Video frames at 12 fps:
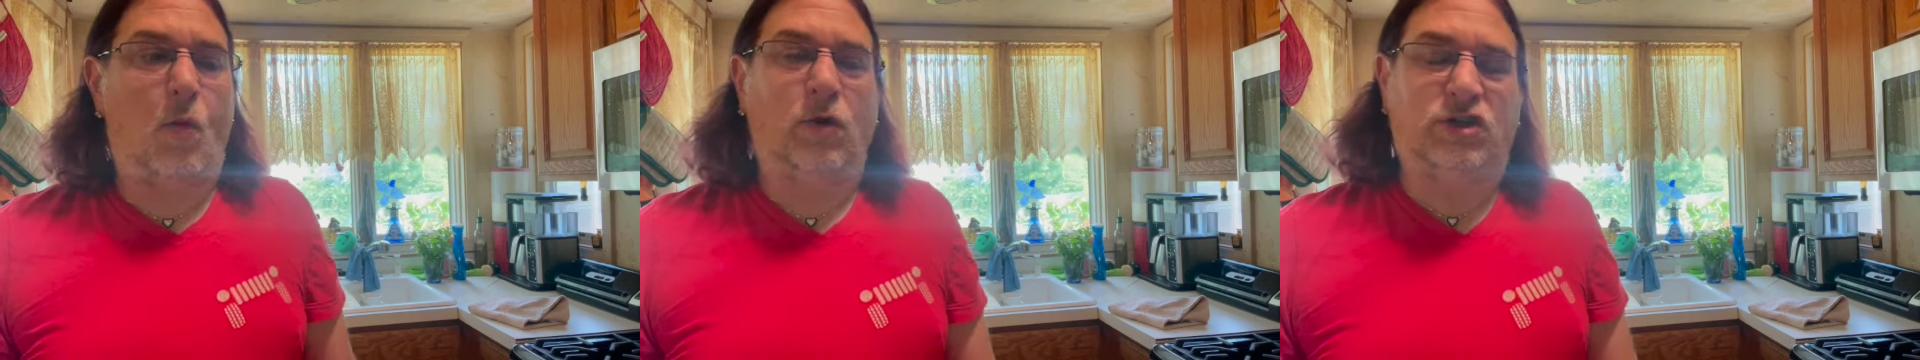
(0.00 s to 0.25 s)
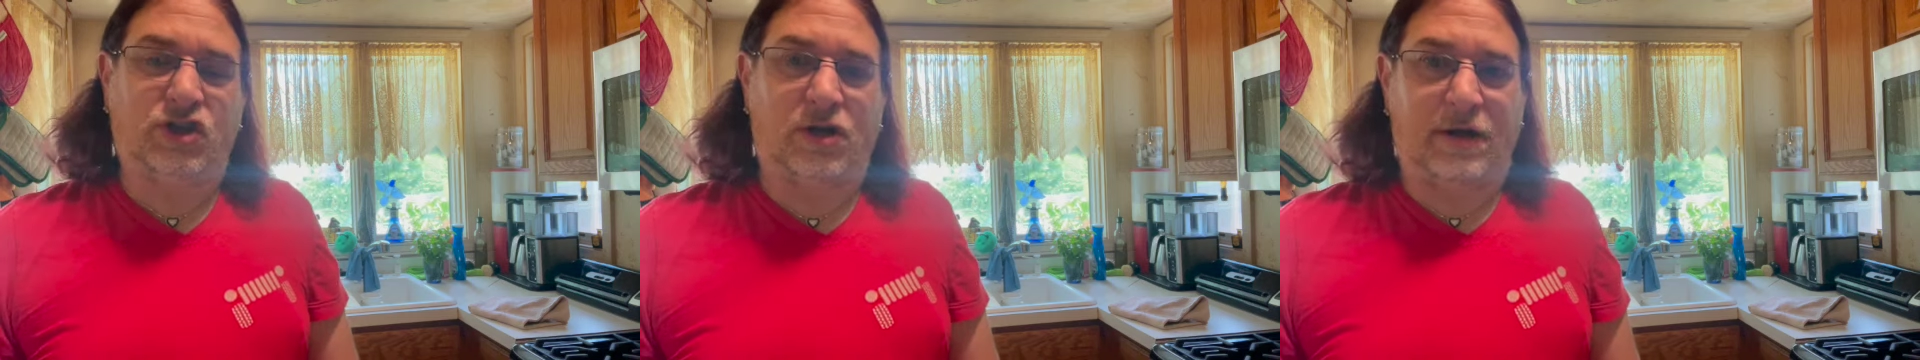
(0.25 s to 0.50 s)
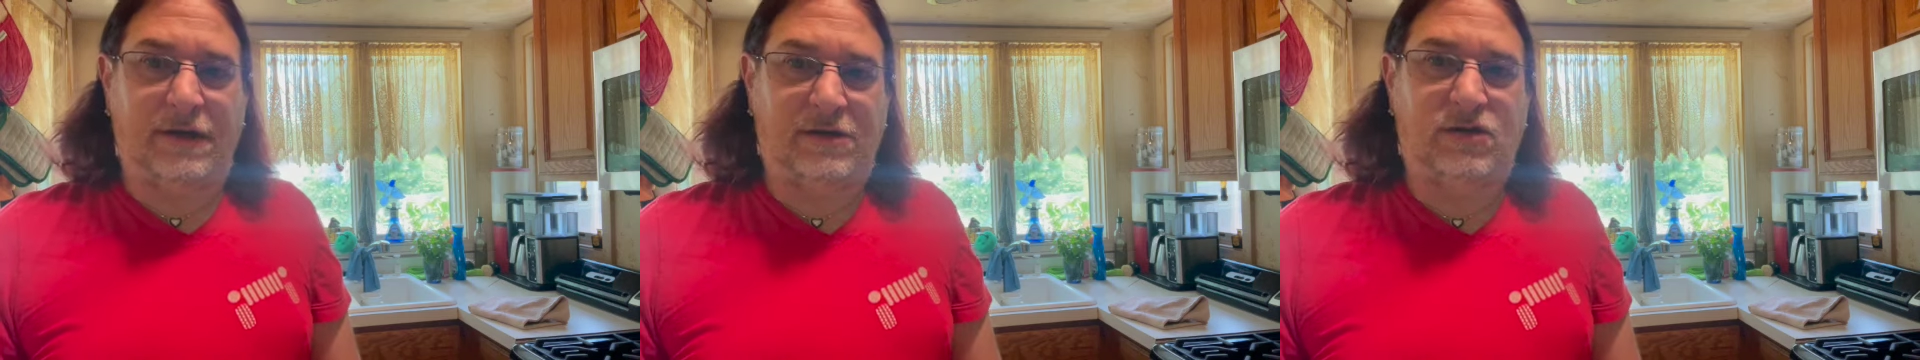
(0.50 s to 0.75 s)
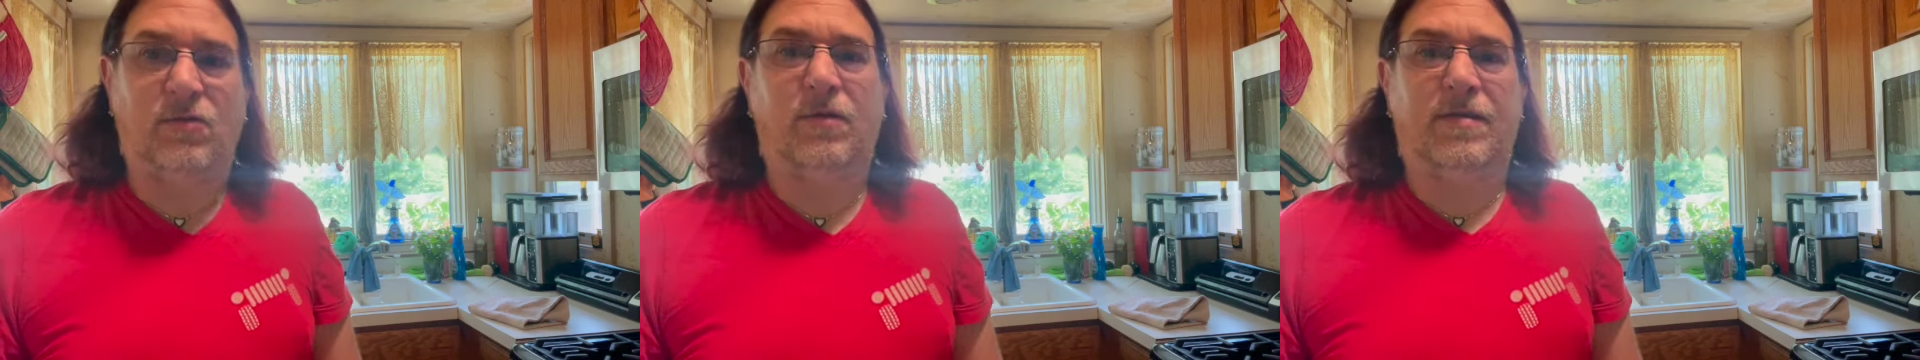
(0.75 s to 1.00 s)
What you're going to
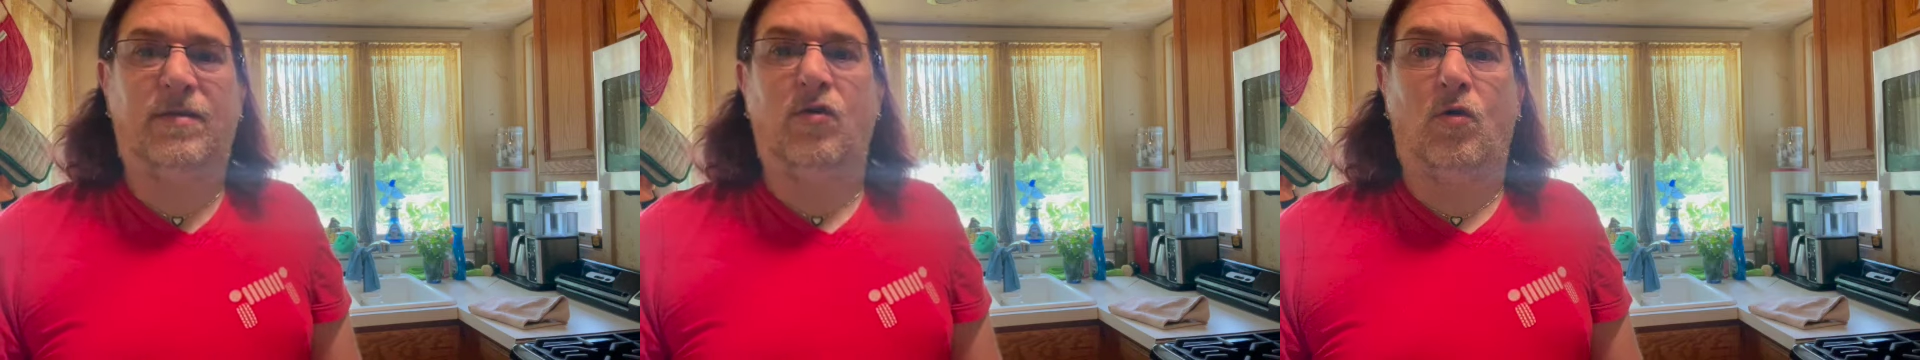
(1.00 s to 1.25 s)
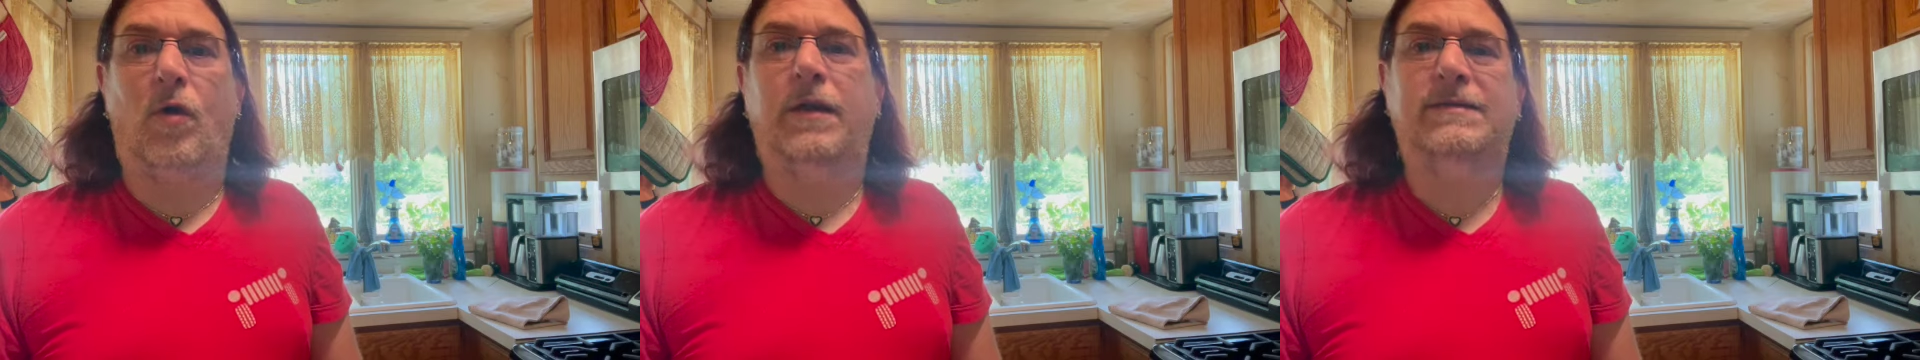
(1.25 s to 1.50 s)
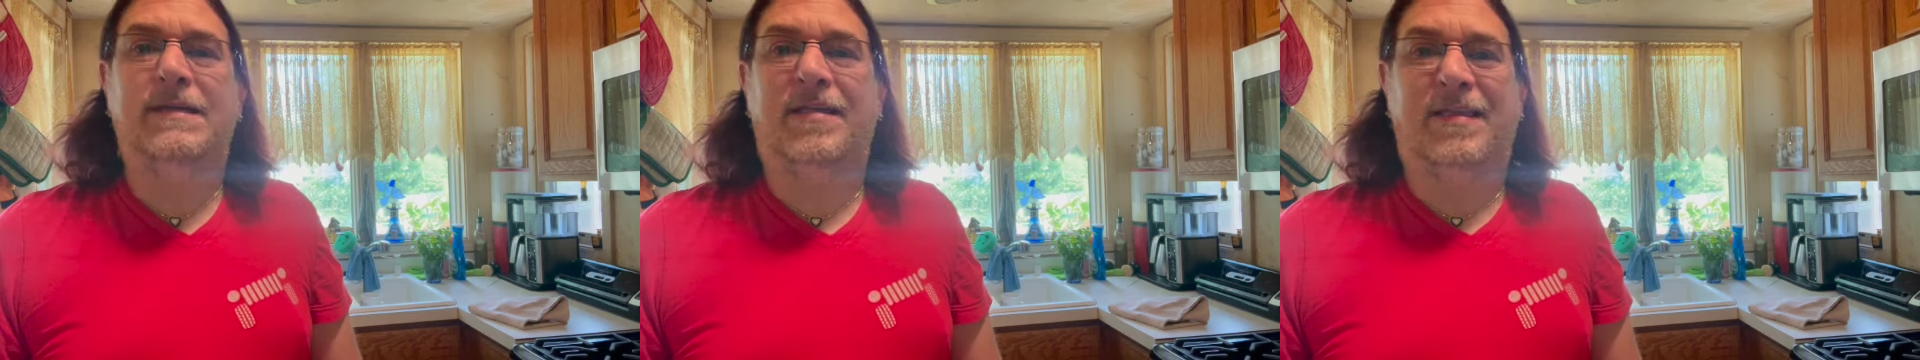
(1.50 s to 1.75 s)
do is you're going to